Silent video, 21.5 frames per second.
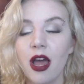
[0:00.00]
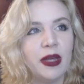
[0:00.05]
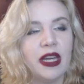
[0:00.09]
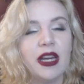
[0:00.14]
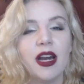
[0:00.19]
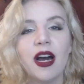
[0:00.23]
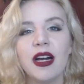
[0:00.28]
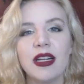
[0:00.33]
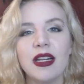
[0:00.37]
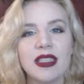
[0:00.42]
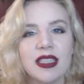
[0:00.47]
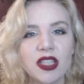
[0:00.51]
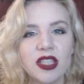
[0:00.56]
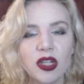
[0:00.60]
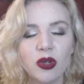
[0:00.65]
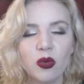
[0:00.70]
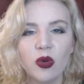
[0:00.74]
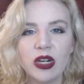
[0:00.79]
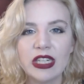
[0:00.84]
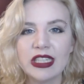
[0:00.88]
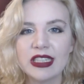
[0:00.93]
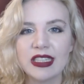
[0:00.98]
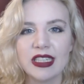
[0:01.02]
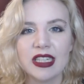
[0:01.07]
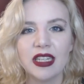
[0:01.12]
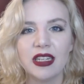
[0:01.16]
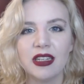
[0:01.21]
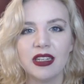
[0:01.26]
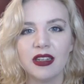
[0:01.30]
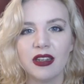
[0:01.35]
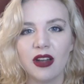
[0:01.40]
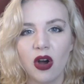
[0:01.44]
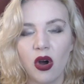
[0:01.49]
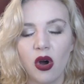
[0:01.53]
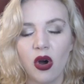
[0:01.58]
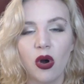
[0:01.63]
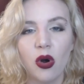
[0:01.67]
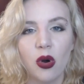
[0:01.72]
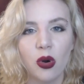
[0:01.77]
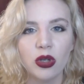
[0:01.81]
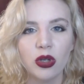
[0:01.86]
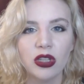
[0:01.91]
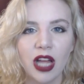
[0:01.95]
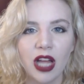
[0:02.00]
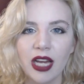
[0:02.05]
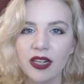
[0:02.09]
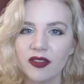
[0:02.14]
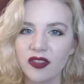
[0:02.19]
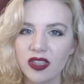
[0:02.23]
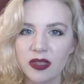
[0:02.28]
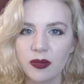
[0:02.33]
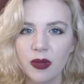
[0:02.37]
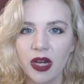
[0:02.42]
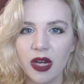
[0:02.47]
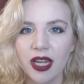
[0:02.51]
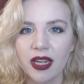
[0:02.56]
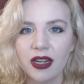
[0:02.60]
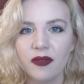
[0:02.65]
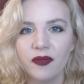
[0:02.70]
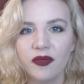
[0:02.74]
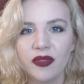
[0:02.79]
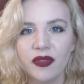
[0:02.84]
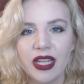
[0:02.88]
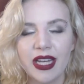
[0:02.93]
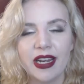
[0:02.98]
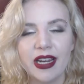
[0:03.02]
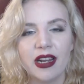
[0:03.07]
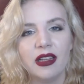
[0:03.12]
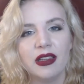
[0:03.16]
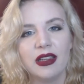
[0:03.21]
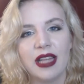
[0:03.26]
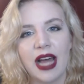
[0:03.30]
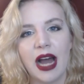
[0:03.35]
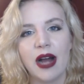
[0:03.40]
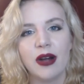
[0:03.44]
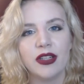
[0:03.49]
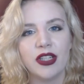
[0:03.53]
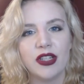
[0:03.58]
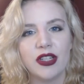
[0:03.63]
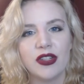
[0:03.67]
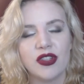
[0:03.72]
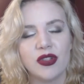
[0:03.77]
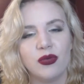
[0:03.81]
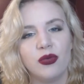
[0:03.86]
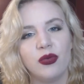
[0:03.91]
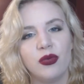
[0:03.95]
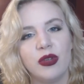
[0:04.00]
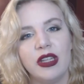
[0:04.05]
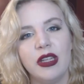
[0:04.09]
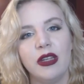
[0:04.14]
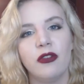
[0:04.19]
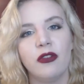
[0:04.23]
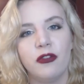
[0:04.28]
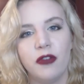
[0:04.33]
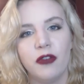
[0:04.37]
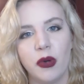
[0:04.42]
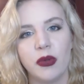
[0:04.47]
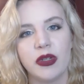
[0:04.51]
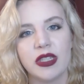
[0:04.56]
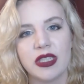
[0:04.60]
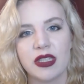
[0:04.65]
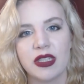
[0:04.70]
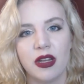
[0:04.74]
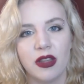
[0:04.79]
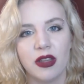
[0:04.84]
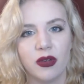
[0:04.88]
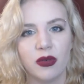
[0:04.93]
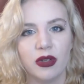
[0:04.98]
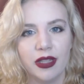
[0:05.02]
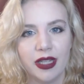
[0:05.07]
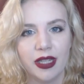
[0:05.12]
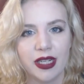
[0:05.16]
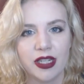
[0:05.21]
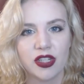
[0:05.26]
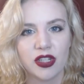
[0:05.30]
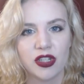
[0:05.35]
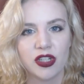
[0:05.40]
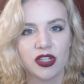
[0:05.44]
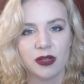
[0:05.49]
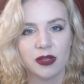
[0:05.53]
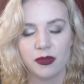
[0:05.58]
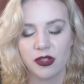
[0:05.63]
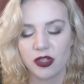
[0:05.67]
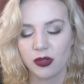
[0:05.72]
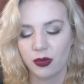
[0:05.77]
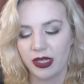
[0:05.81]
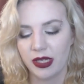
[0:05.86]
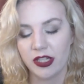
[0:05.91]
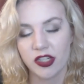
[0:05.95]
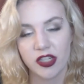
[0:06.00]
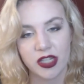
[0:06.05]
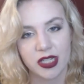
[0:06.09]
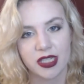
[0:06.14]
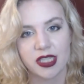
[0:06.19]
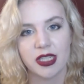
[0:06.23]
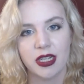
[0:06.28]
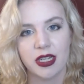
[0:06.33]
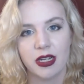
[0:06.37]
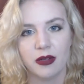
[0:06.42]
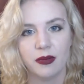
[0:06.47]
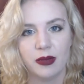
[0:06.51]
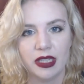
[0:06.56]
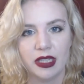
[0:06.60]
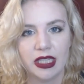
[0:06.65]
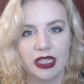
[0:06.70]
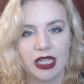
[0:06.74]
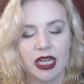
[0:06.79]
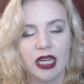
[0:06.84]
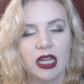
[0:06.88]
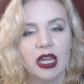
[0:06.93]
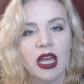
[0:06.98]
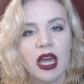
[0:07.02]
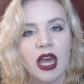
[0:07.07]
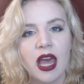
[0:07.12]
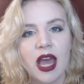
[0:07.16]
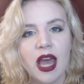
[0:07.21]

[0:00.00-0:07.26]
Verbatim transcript: Because there wasn't a whole lot of smut, it allowed you to really focus on the relationship between Justin and Amelia